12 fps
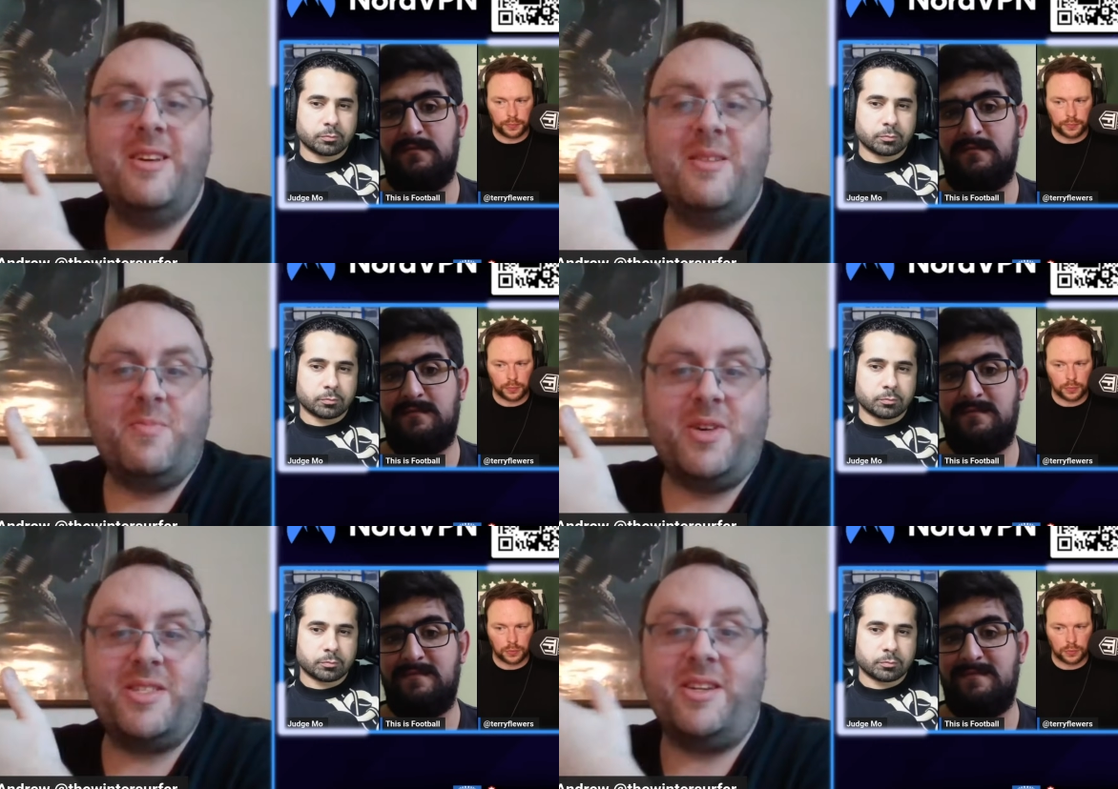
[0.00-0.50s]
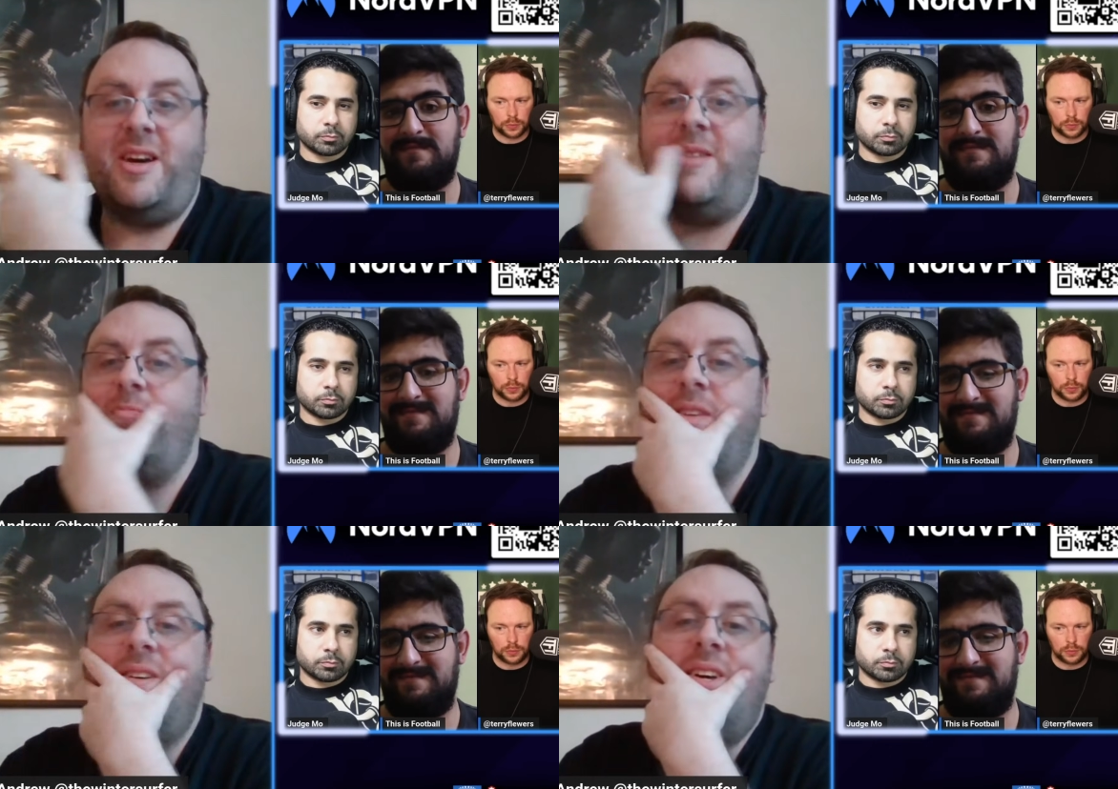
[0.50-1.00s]
Speaker 1: But
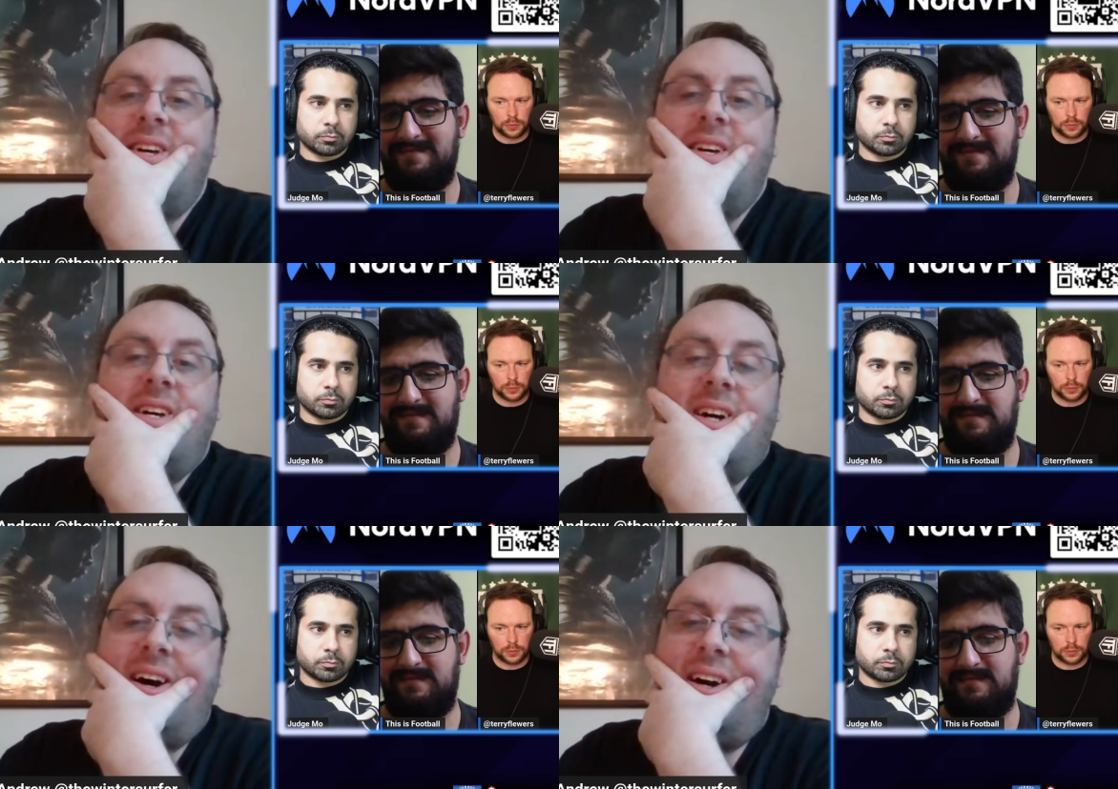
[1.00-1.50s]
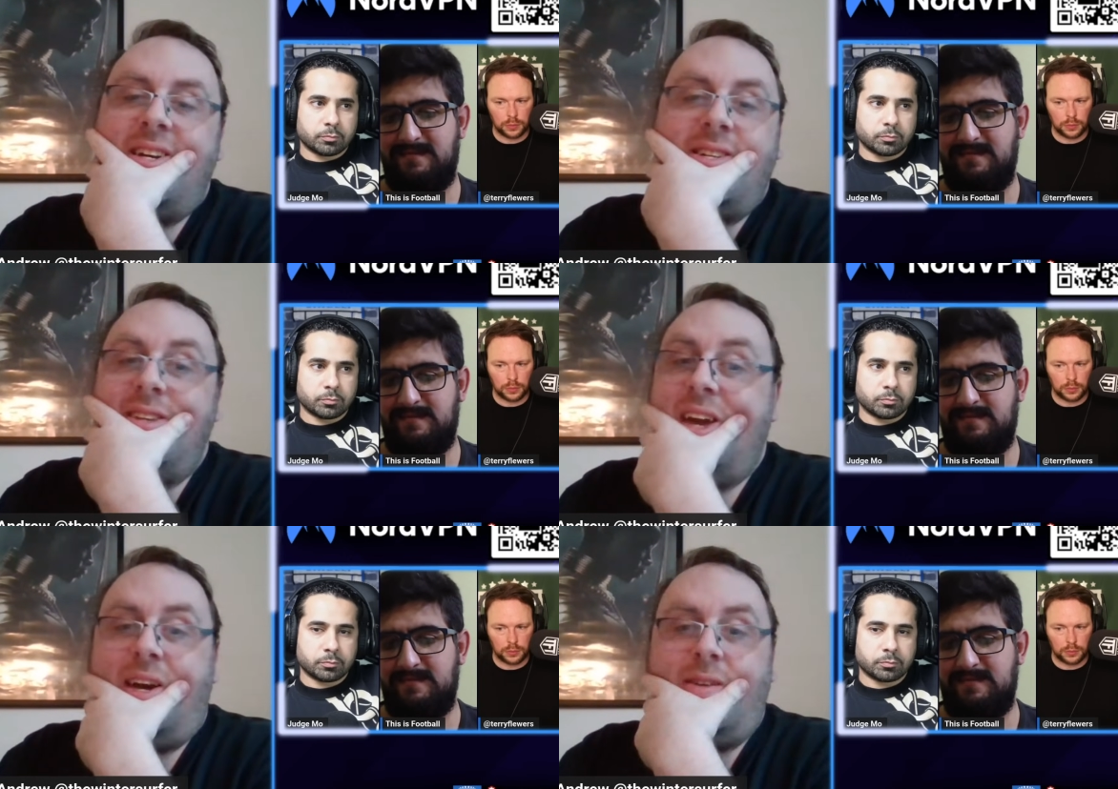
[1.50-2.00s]
um, I
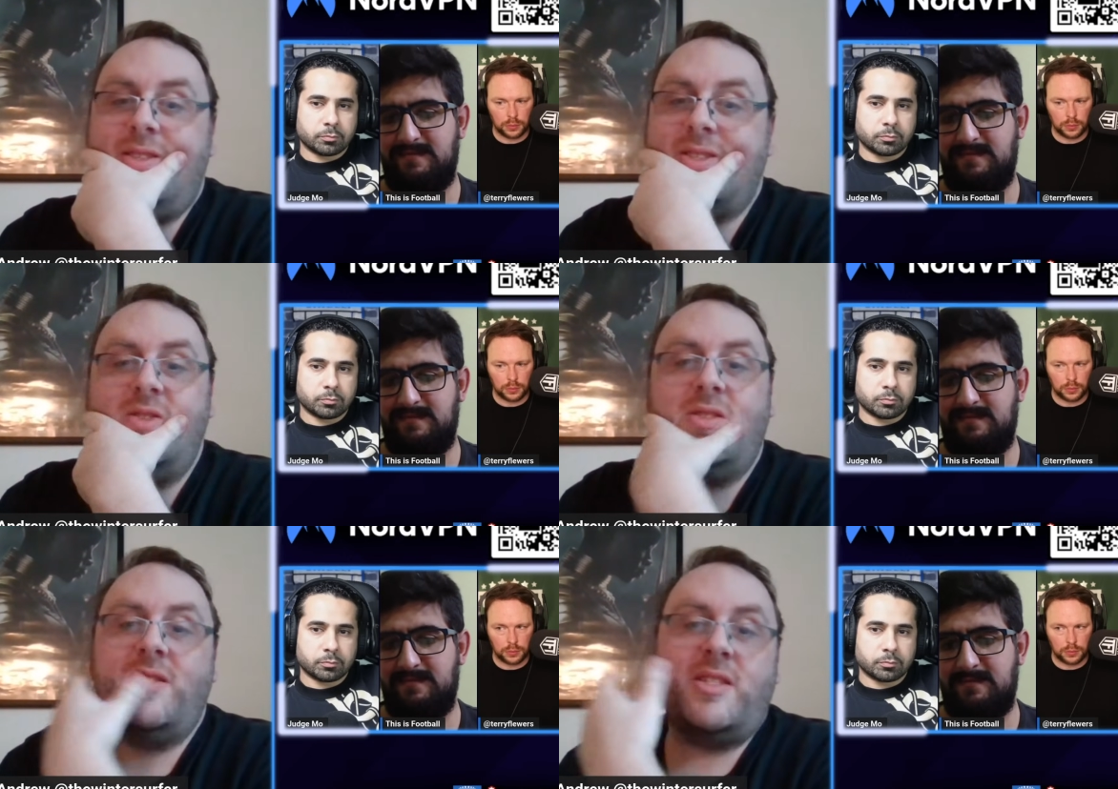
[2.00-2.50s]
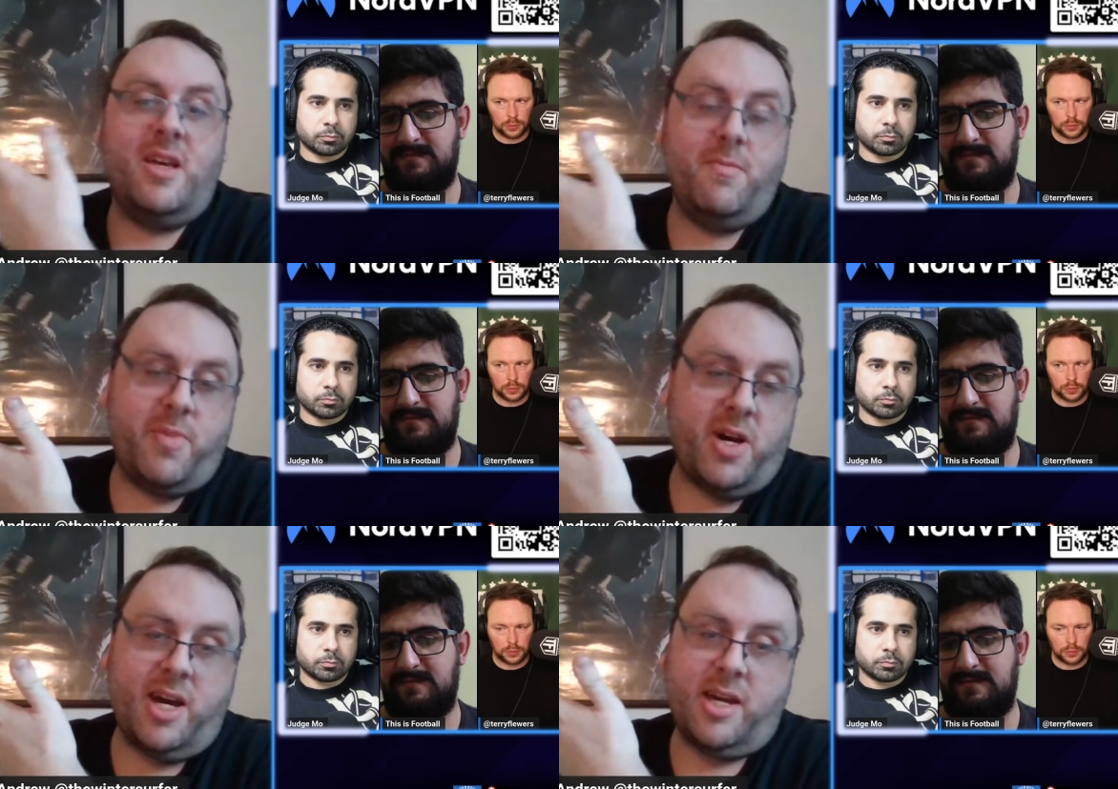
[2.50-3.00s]
yeah, it's good to see him
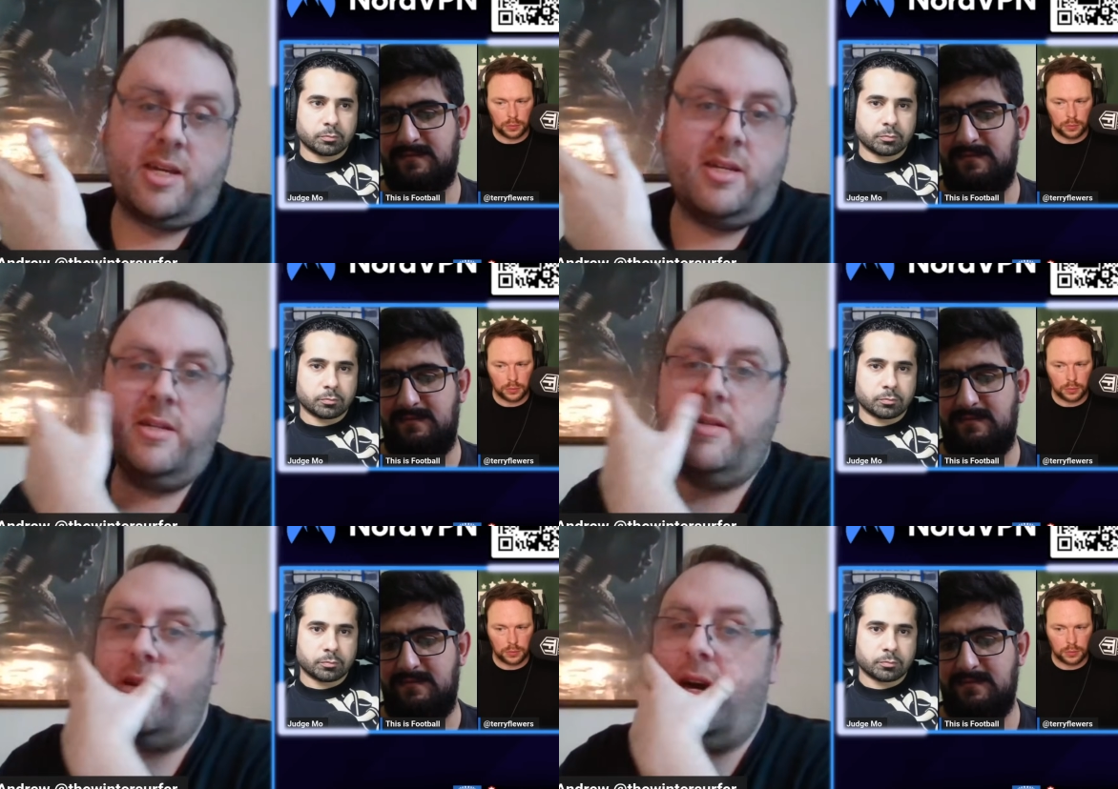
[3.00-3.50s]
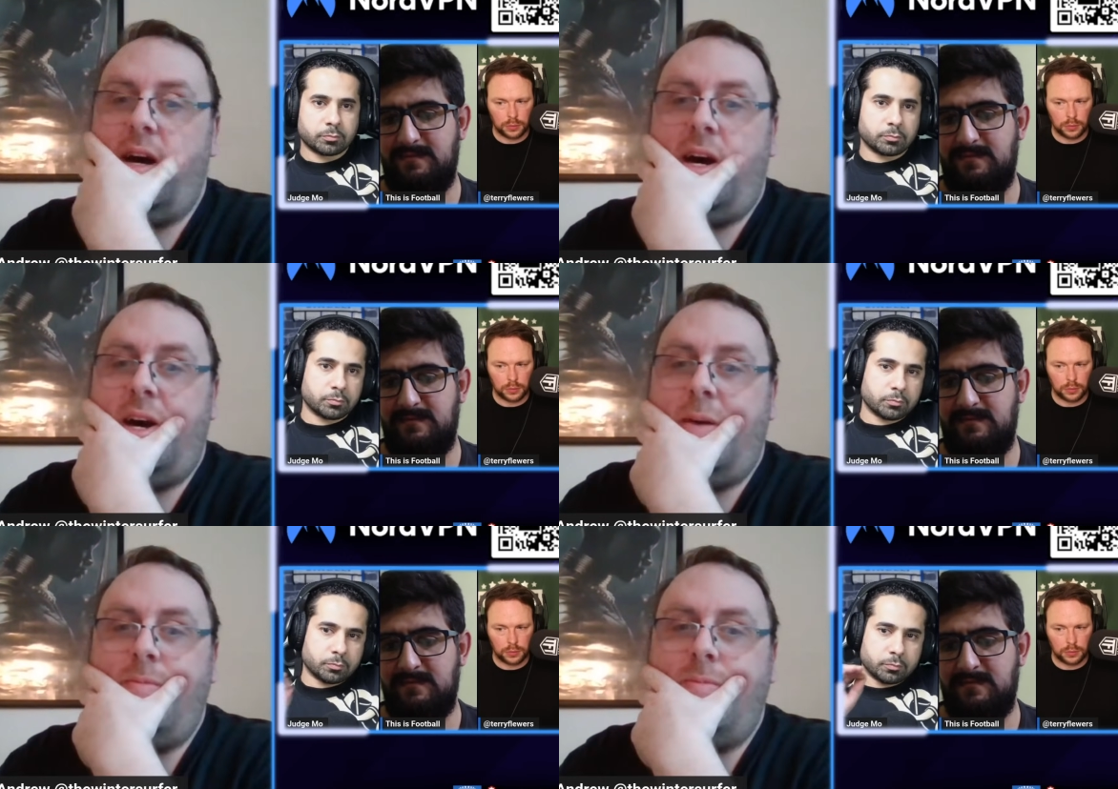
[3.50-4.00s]
back.
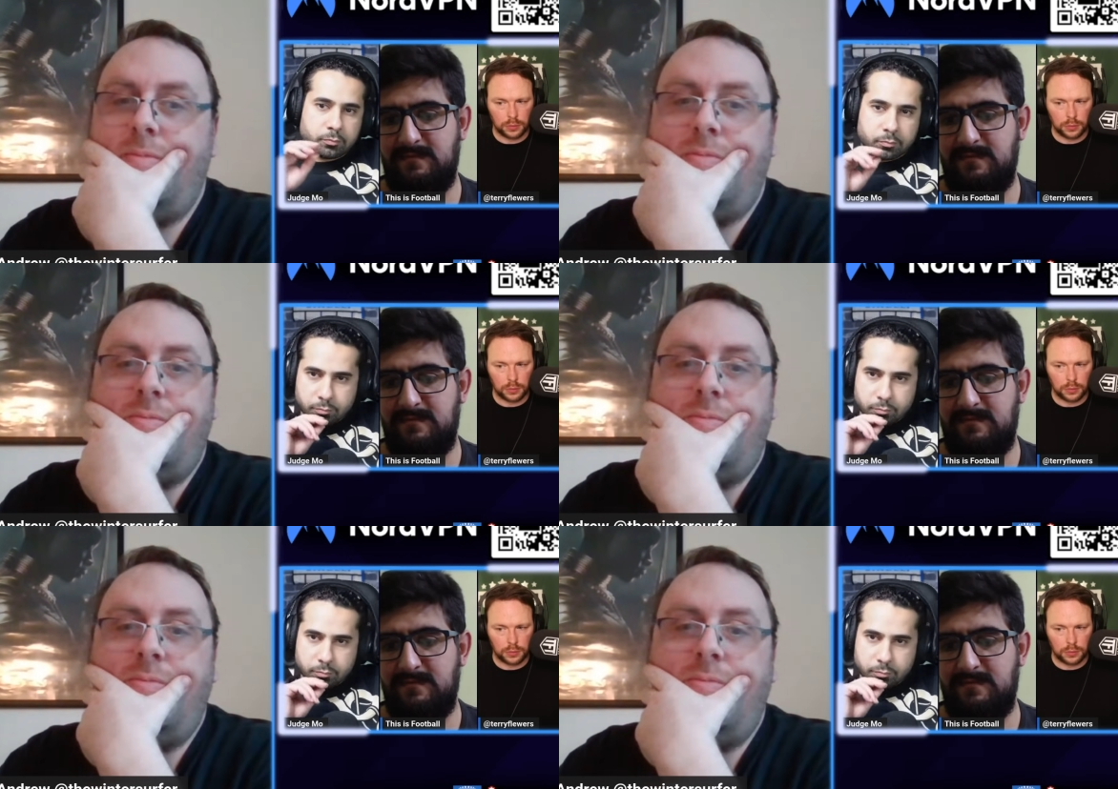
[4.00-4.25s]
Um,